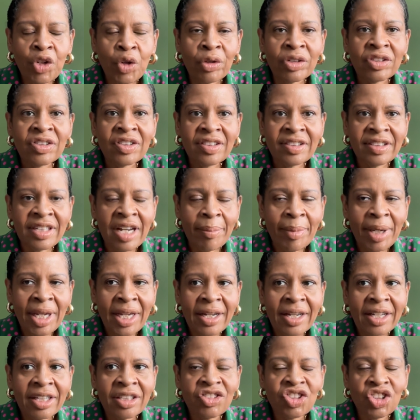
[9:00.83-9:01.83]
your
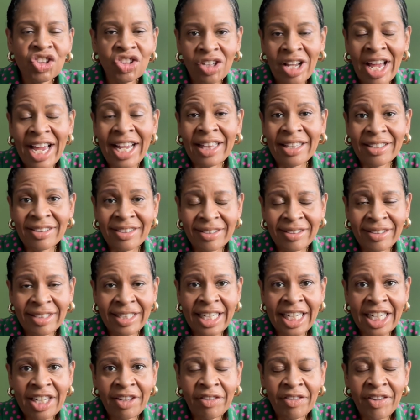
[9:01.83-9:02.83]
stomach, just like the
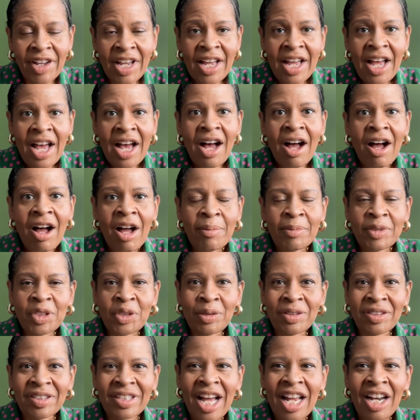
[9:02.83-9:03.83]
sleeve.
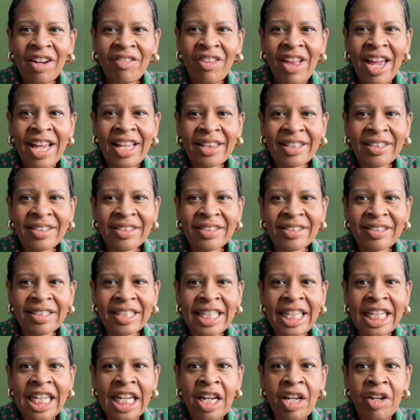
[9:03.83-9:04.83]
So it's kind of like the
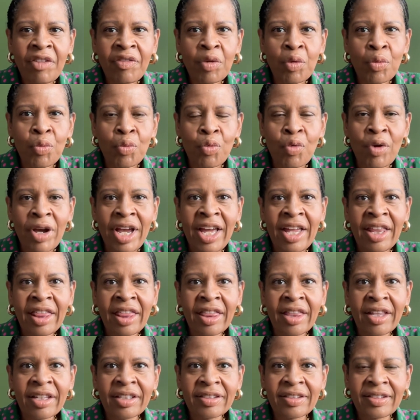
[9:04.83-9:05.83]
sleeve with
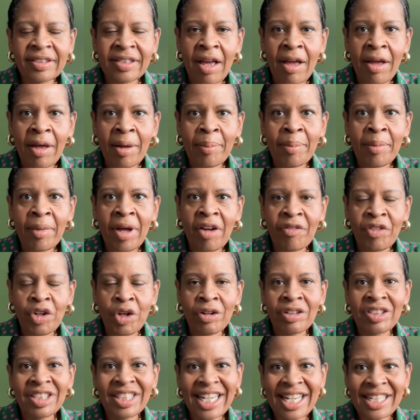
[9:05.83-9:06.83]
some of
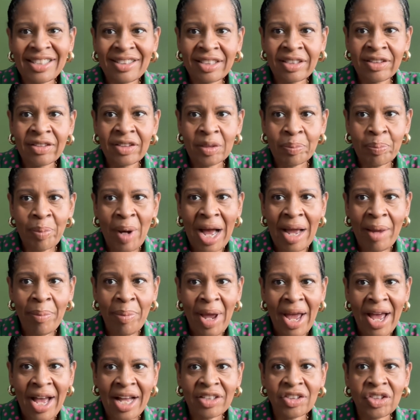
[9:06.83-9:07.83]
your intestines
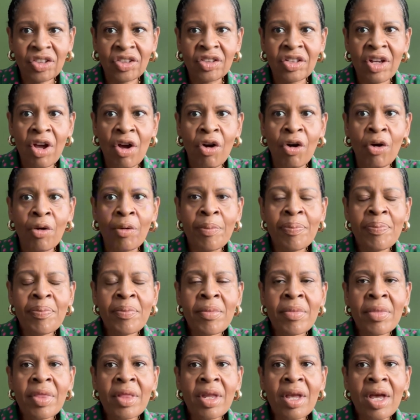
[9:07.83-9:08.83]
bypassed. So,
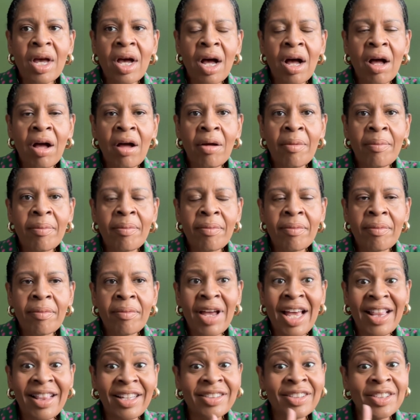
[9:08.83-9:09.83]
and
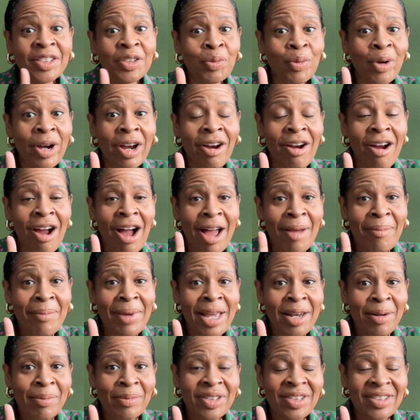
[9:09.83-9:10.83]
this is where I
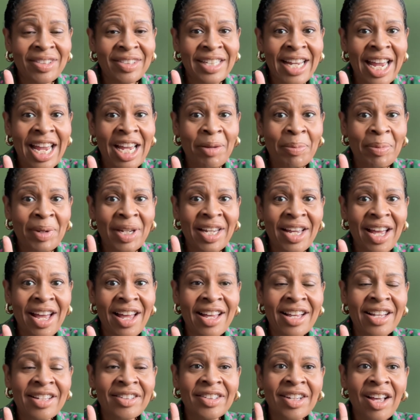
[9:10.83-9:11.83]
made a mistake,
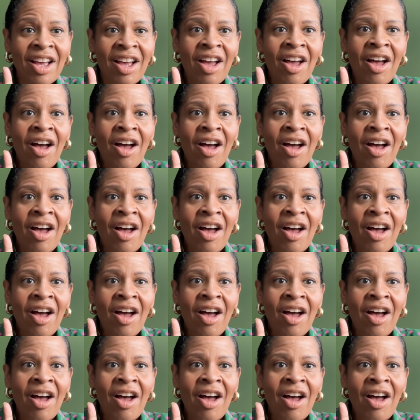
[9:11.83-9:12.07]
because